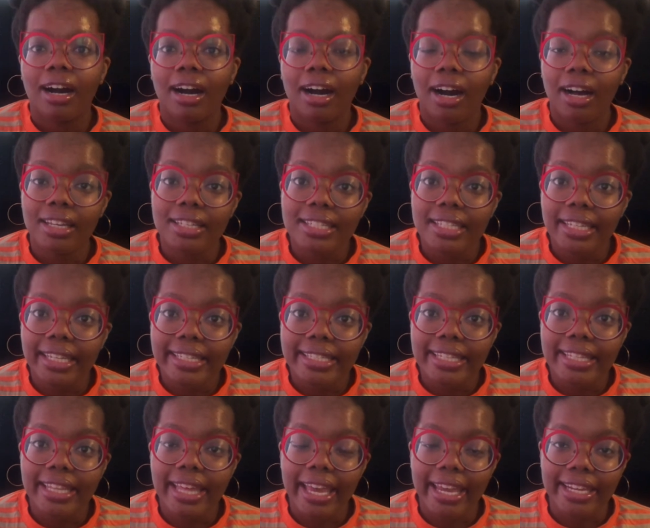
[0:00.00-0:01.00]

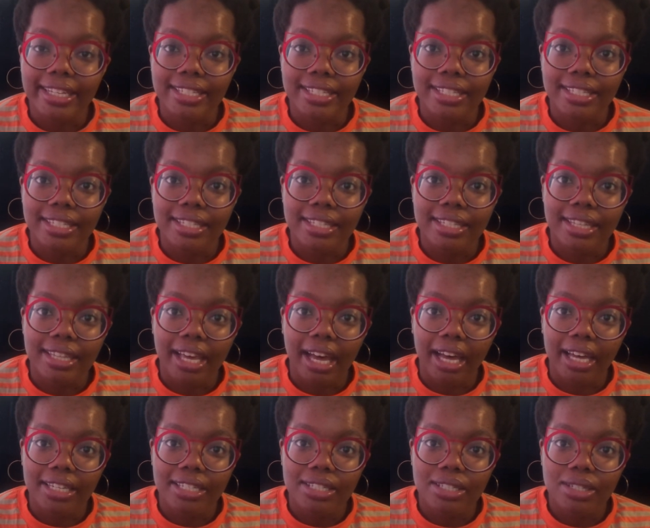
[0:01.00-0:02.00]
Isolating the agents
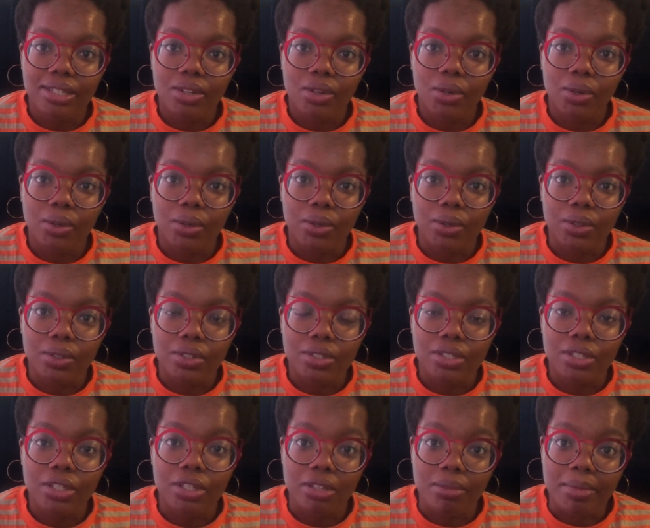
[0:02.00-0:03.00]
that cause
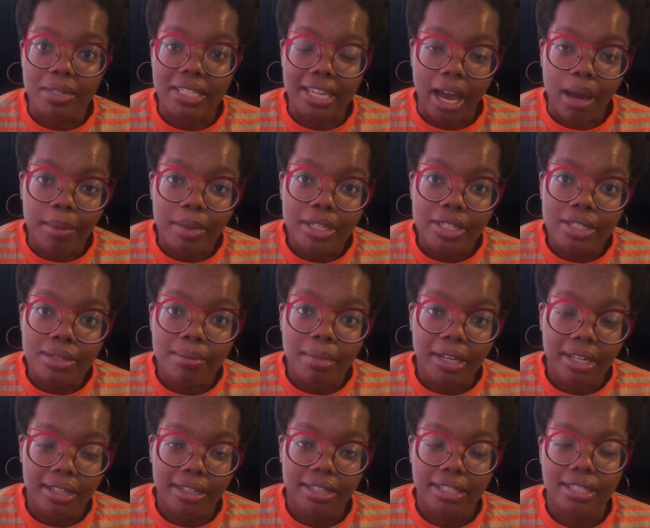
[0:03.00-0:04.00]
human damage.
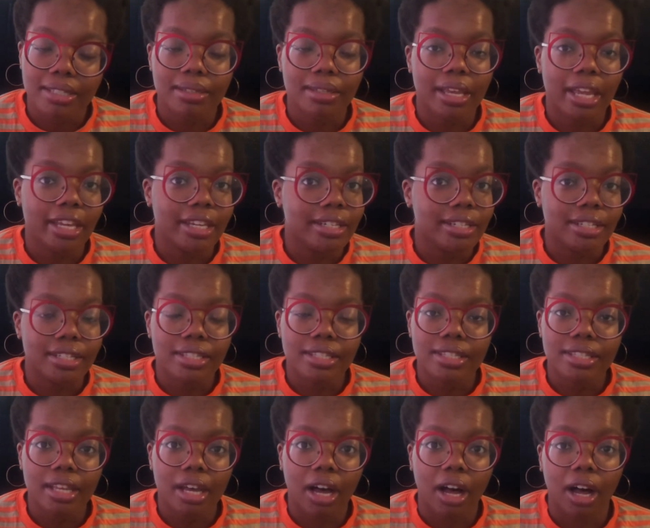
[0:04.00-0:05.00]
Many of these
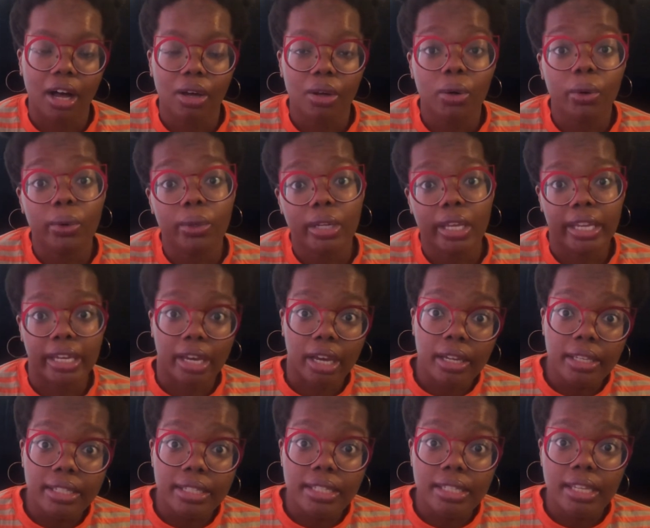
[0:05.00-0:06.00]
agents are called
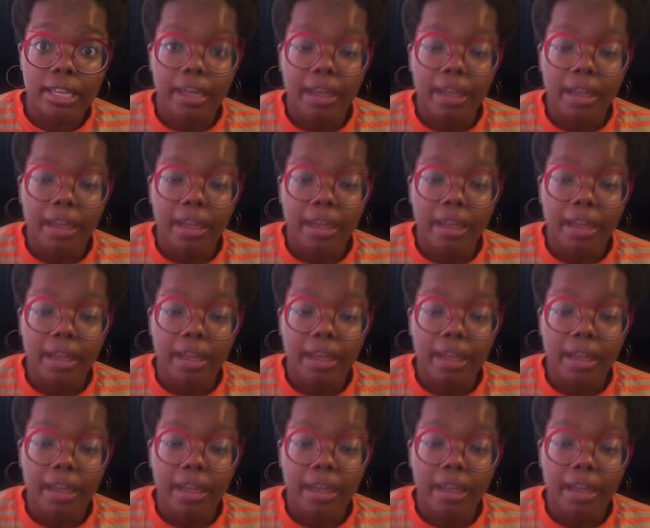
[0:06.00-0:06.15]
inerts.